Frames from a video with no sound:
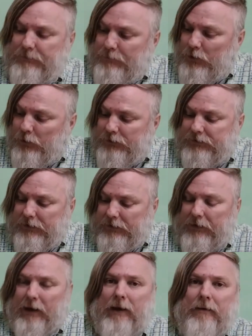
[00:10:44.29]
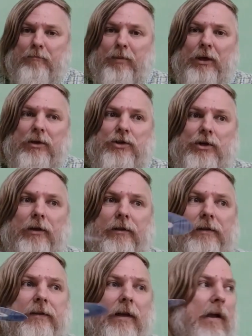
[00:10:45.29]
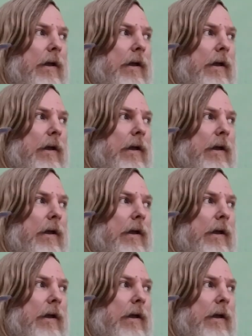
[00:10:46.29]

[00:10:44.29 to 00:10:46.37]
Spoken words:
music and pictures.